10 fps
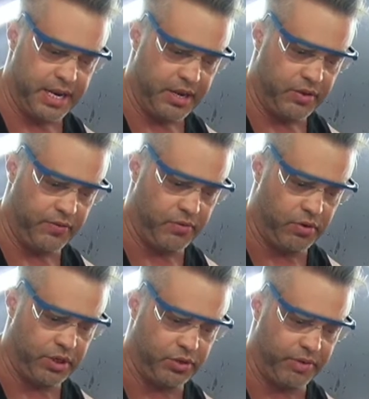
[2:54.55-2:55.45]
And of
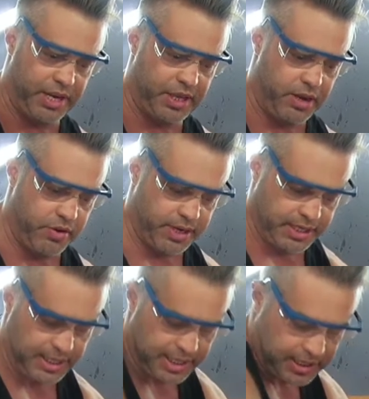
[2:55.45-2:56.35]
course, right now you can
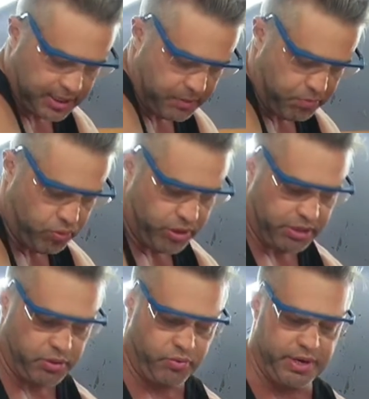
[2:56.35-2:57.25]
easily pour
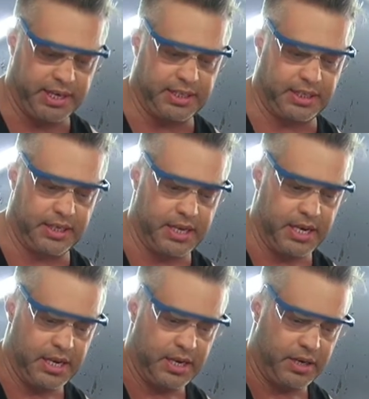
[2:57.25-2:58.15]
the rest
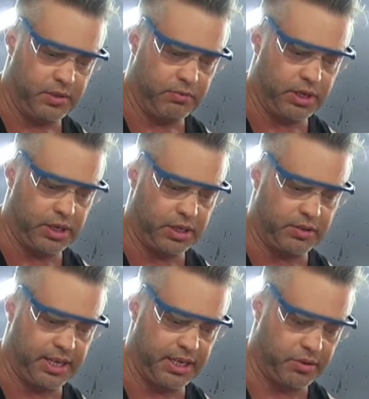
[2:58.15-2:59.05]
in order to
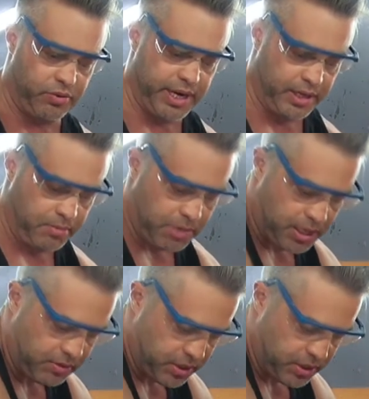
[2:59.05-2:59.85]
get the right amount